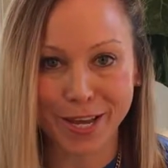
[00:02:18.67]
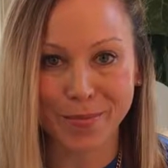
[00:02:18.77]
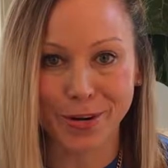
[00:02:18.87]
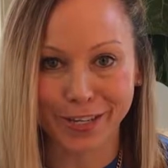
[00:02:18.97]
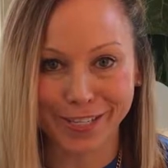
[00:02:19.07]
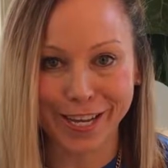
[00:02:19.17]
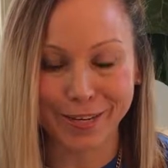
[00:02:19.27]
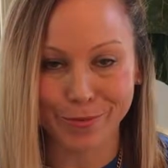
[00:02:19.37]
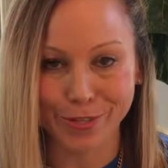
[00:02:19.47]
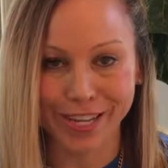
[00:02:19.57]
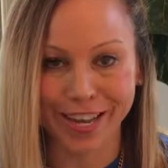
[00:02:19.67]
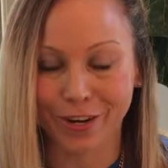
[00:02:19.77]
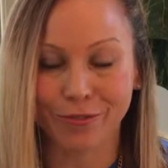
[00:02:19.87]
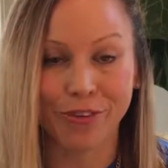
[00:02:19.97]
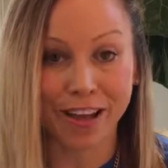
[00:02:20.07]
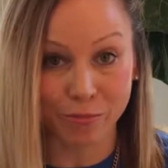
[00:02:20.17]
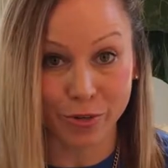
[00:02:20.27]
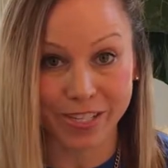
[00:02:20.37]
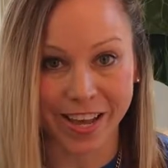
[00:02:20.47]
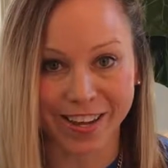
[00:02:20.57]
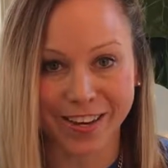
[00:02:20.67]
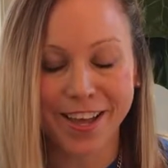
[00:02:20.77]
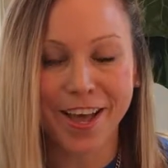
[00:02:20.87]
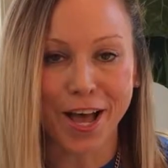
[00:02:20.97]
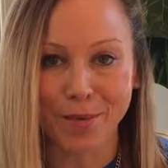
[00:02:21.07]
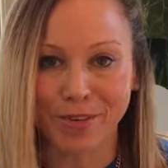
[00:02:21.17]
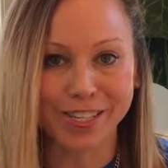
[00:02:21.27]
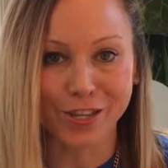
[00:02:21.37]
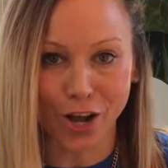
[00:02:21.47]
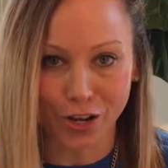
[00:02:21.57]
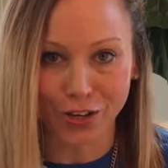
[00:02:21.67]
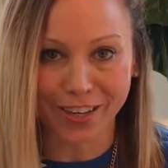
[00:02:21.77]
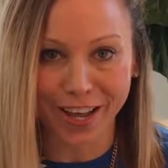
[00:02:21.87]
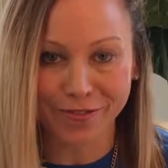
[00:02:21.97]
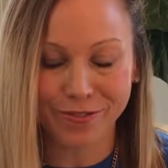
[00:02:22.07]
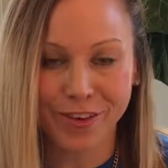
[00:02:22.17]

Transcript: compared to 10% or 5% is not good enough.